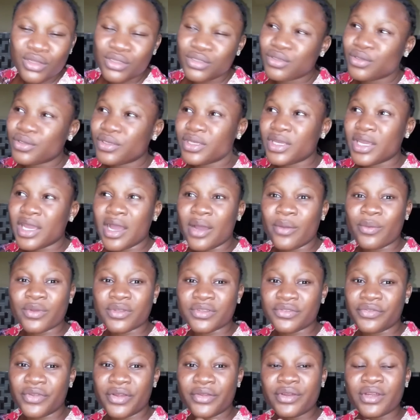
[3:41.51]
So yeah, I was
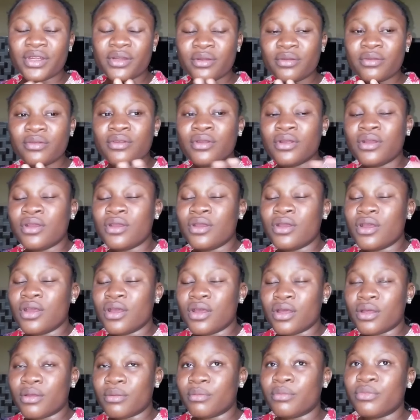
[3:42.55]
very
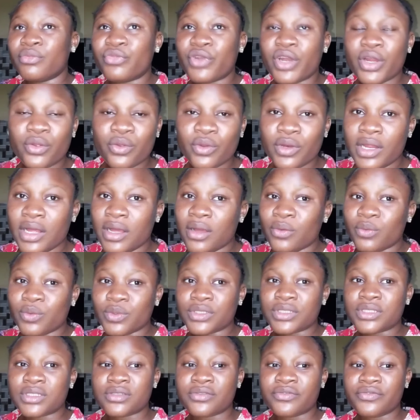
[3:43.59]
regular
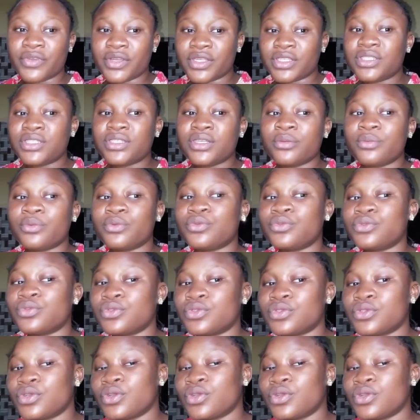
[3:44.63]
with vegetables,